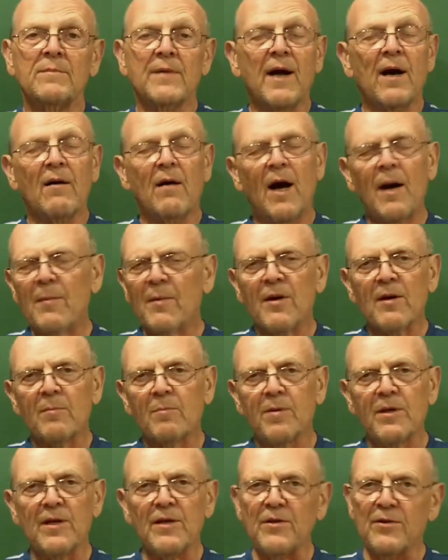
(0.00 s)
Now, I'm a
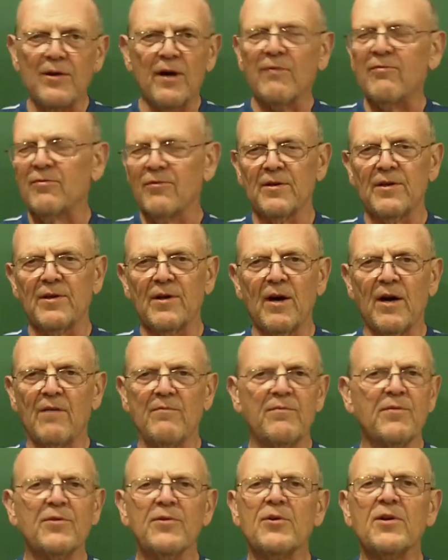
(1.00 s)
complete duffer at
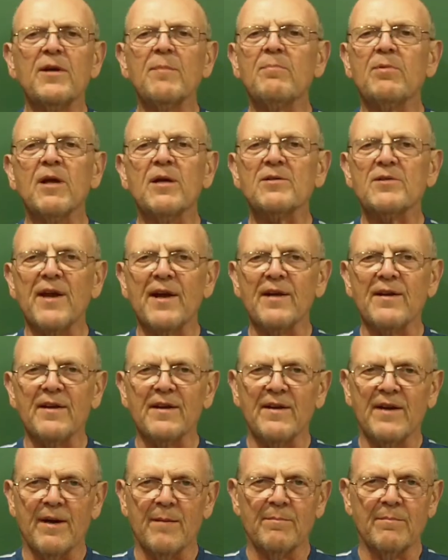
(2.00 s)
golf, 30 plus
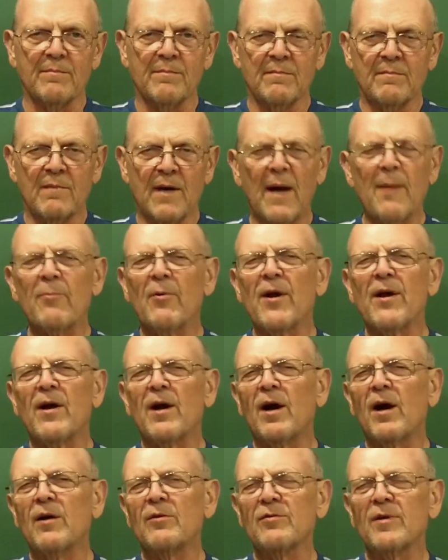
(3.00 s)
handicap. I break
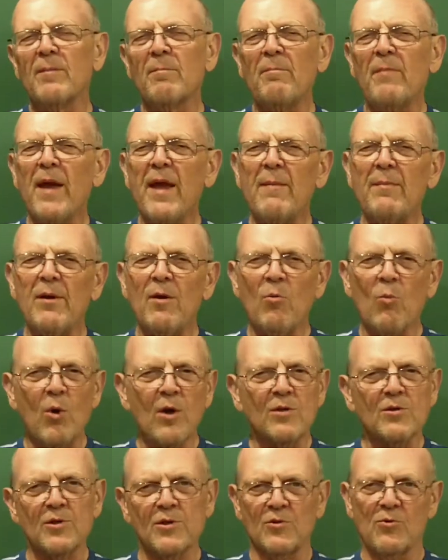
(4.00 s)
100 maybe
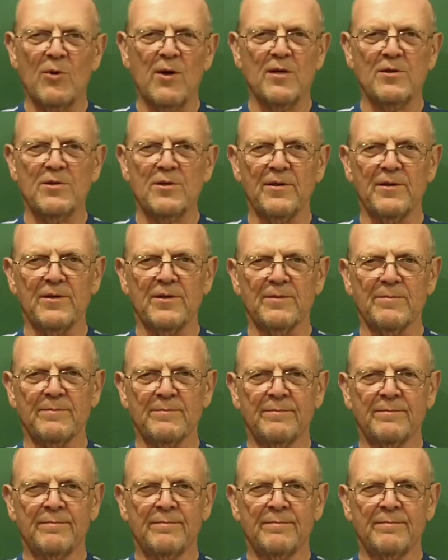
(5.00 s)
once or twice a year.